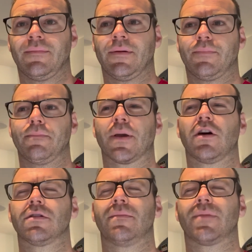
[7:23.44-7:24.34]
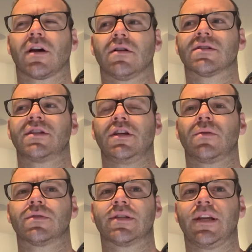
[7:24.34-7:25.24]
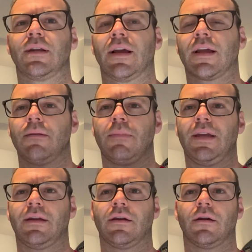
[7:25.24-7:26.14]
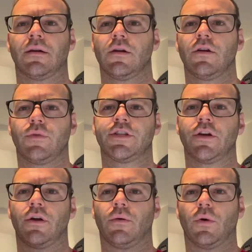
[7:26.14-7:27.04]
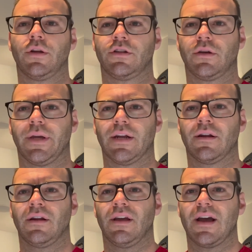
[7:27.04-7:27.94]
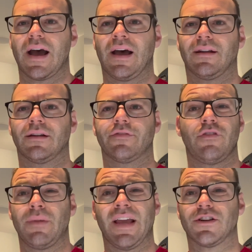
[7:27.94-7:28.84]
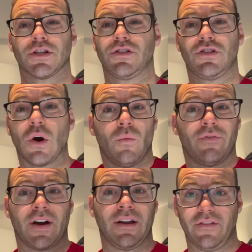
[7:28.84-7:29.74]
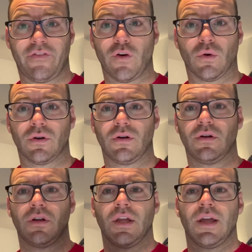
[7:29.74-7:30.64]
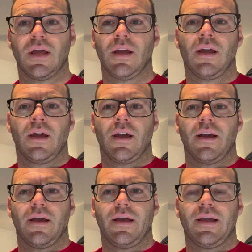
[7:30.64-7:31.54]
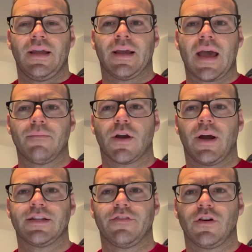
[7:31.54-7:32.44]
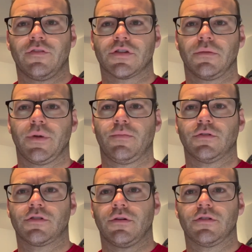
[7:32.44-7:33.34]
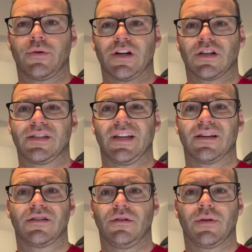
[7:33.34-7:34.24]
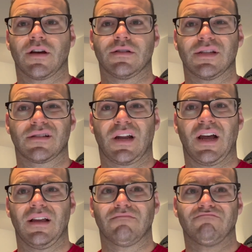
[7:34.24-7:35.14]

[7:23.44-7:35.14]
because you don't see like an immediate return on what you're doing, and for me, I just don't find it fun. It can be quite difficult for some people to actually stick to, because it's like,